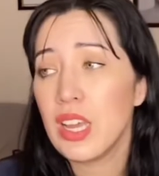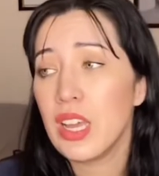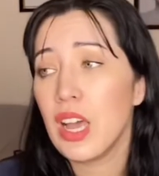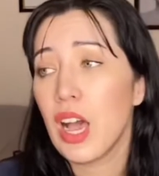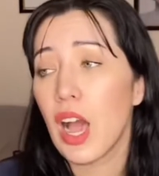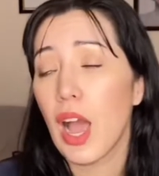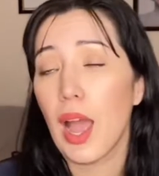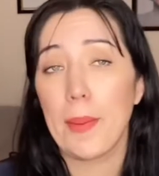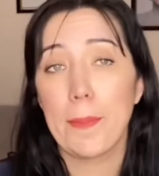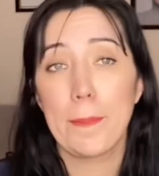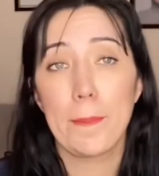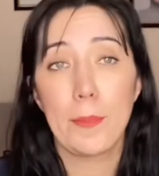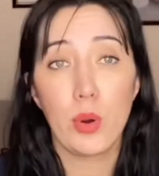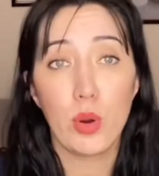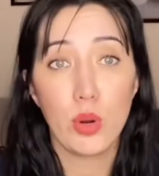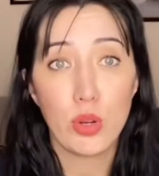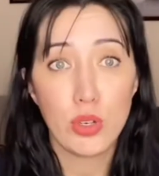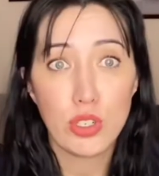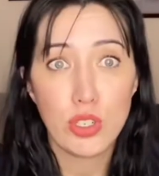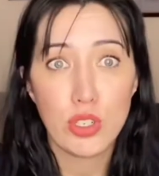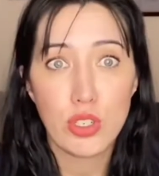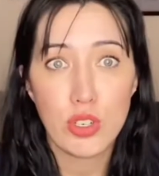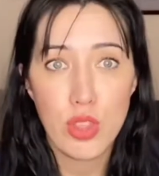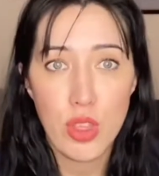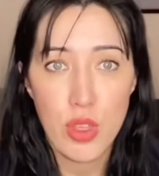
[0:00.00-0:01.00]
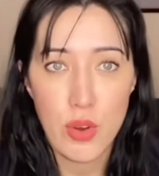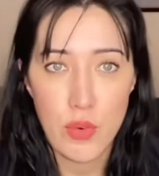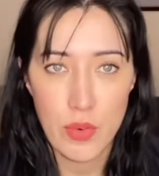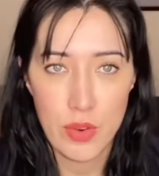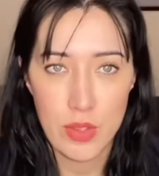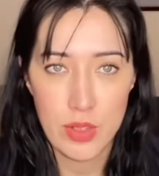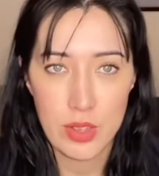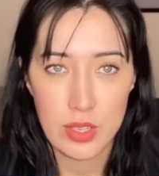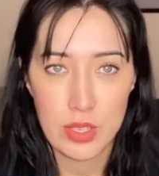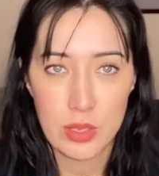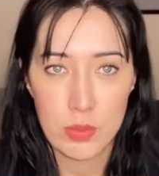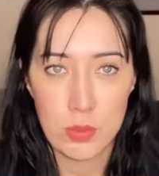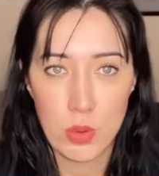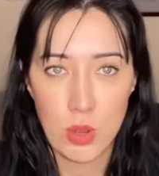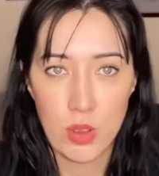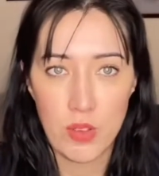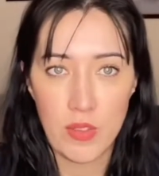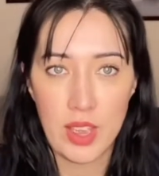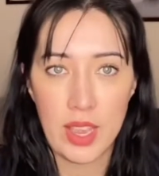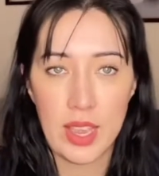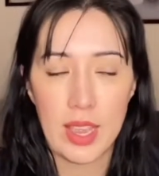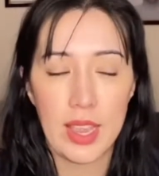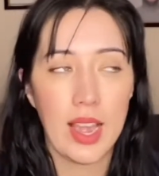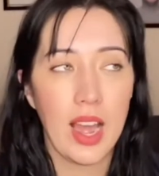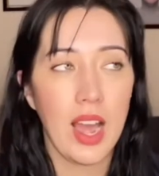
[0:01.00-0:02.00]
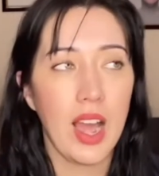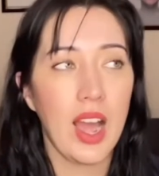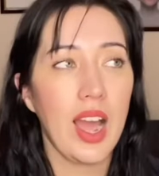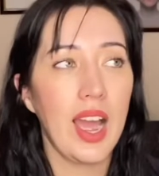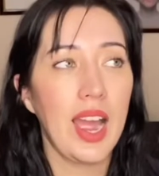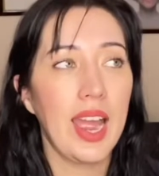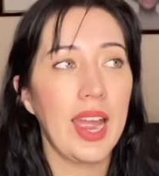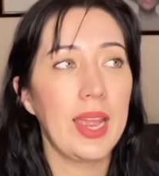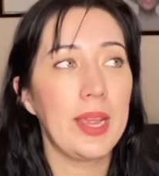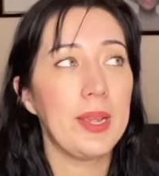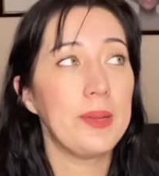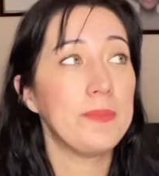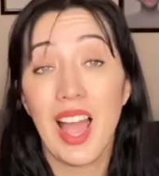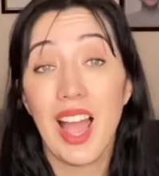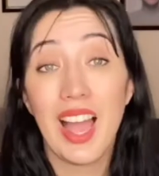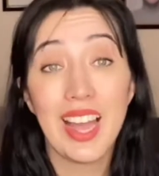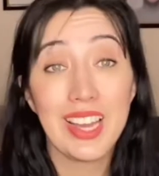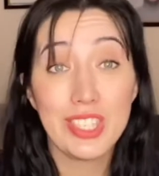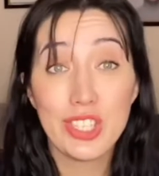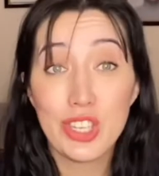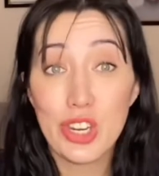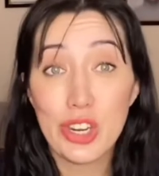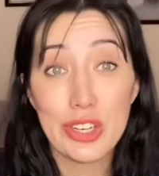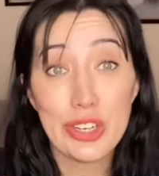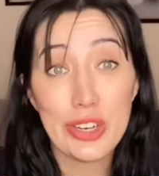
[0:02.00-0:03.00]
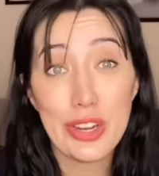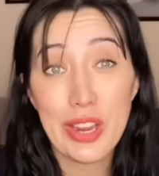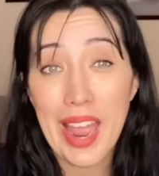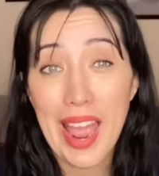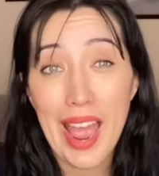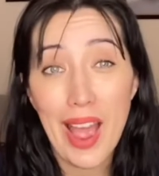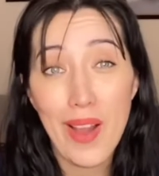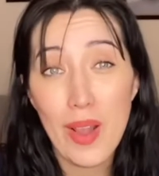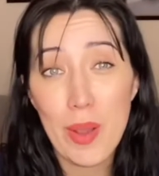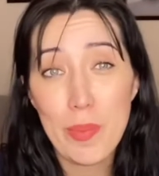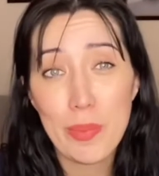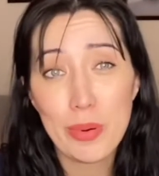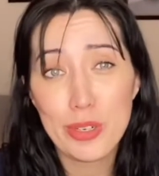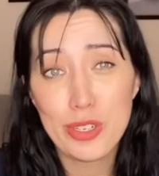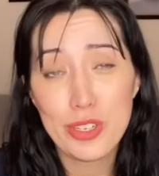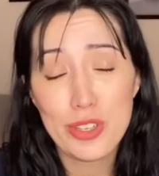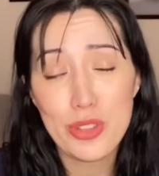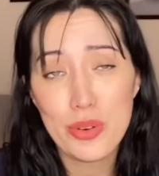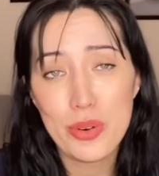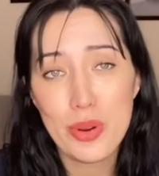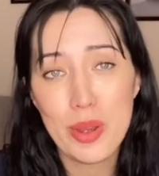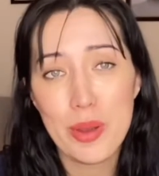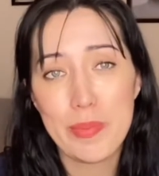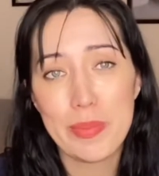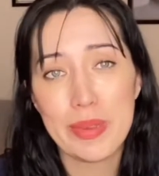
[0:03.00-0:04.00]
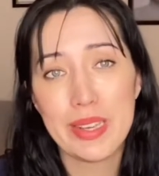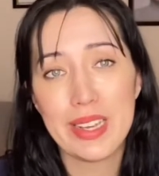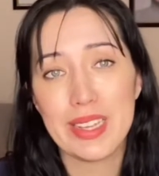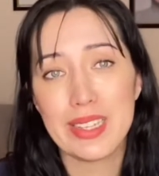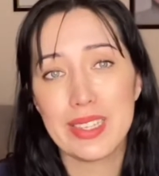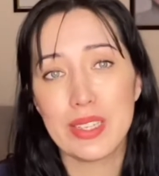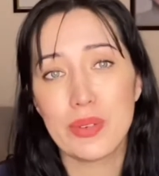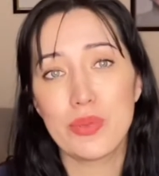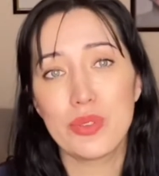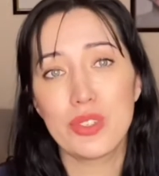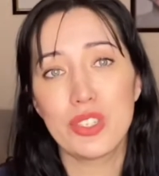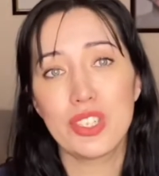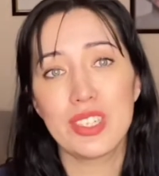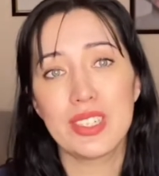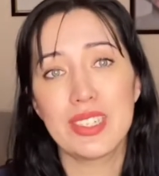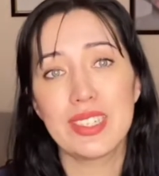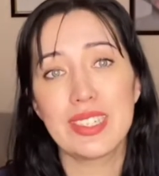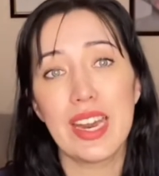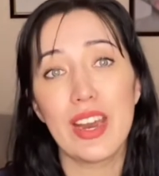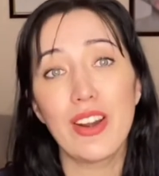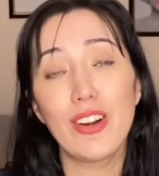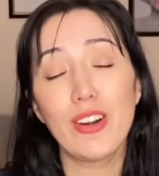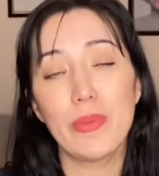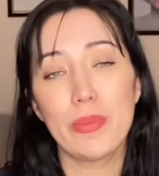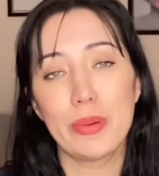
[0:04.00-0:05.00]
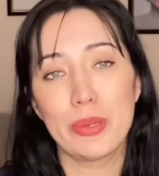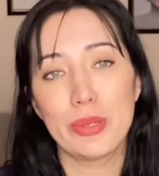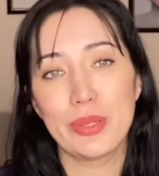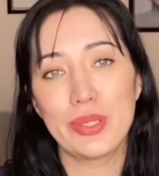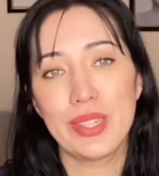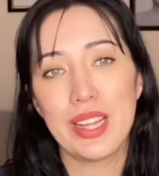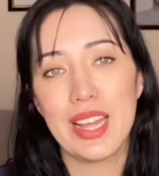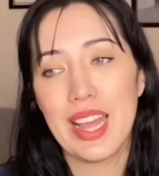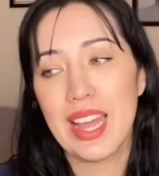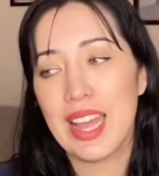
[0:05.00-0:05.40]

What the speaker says: I pushed through this movie. I don't know how I pushed through it because it was just terrible.